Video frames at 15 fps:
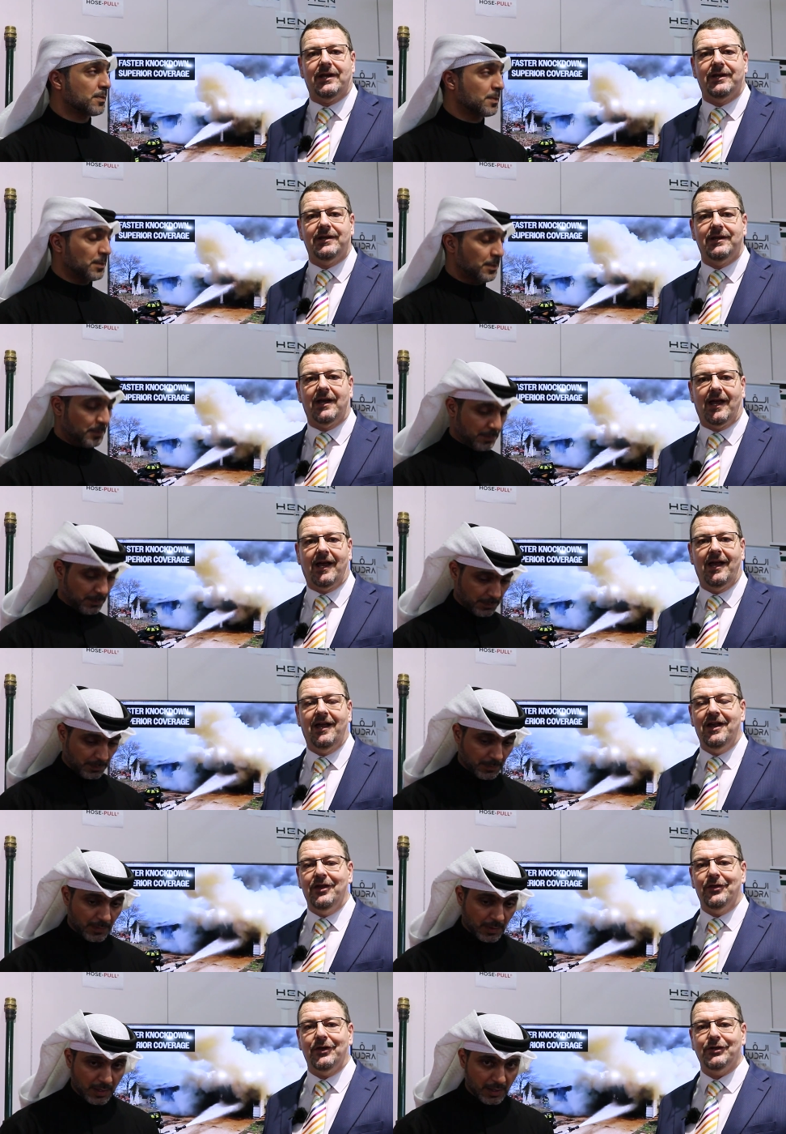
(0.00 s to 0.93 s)
Speaker 1: And uh,
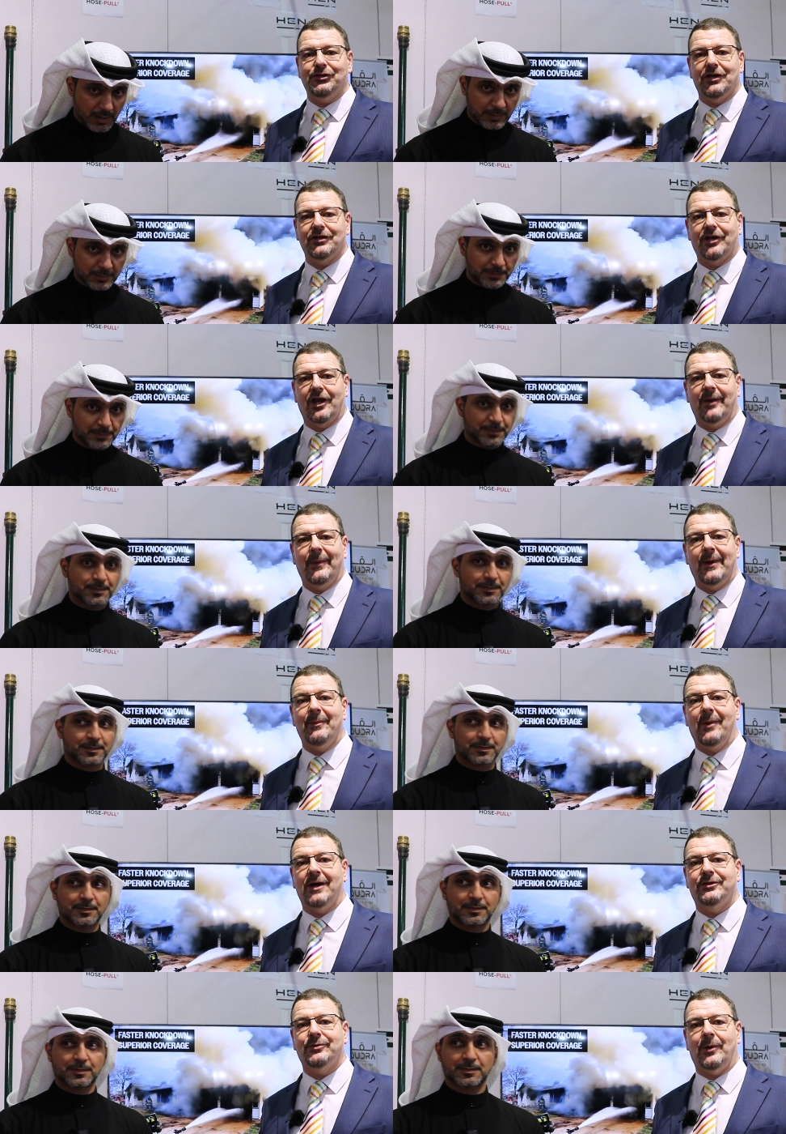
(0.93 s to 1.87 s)
this is going to be
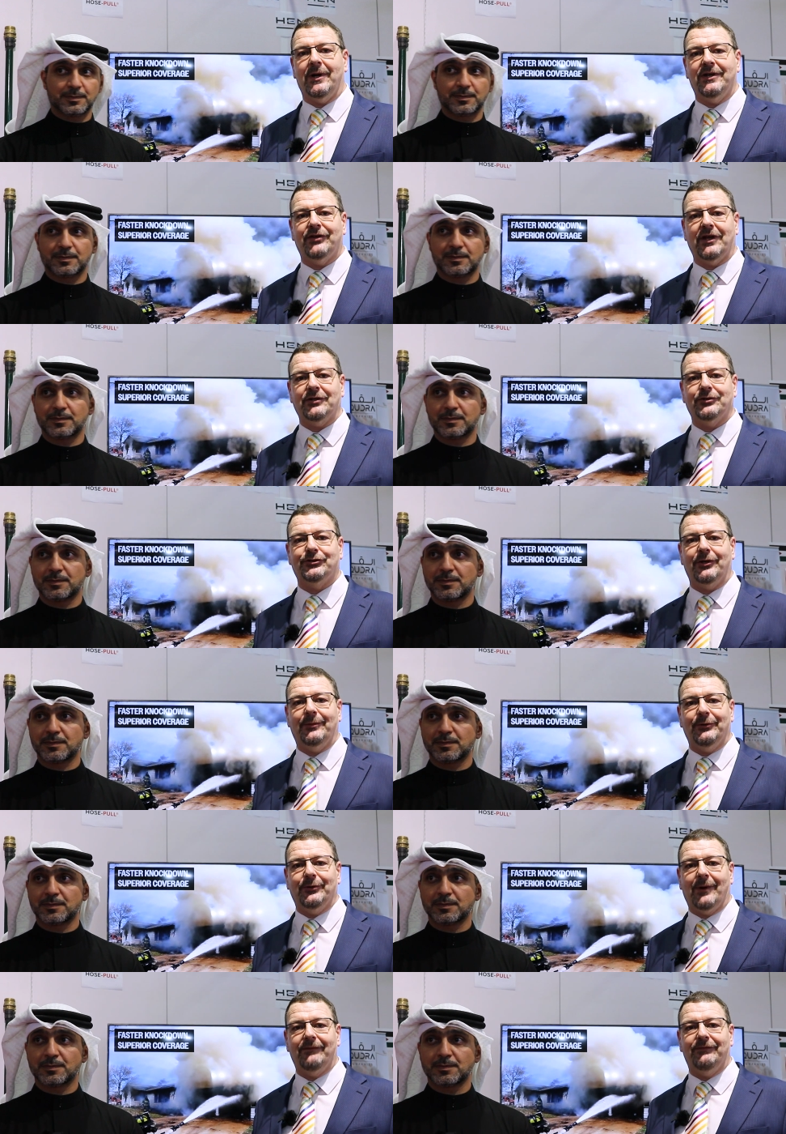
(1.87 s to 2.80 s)
my 26th trip
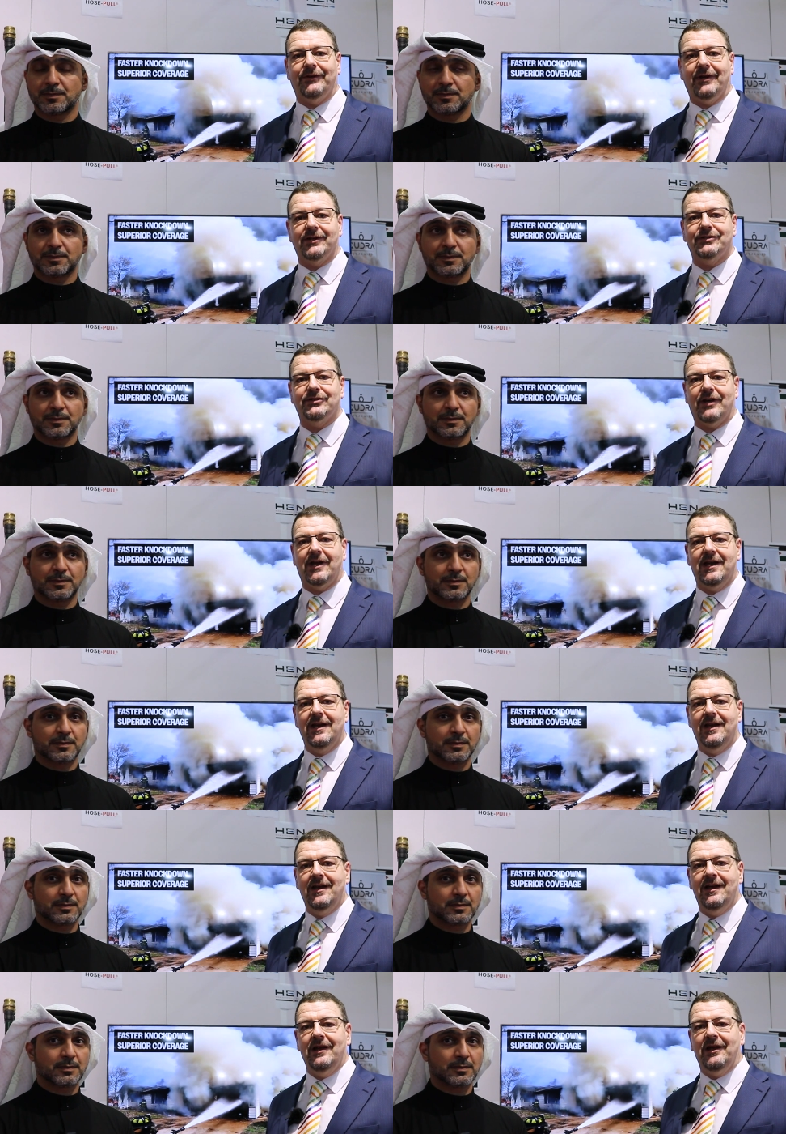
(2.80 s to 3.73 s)
to
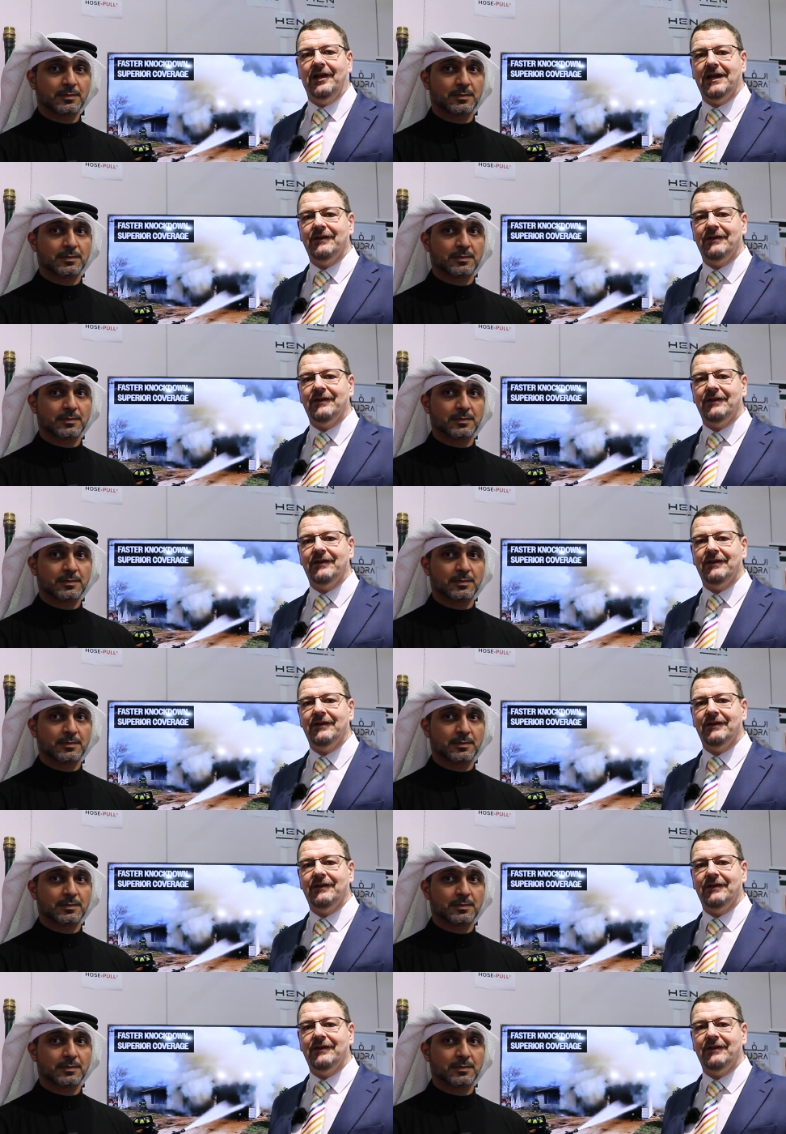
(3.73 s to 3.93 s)
FDIC.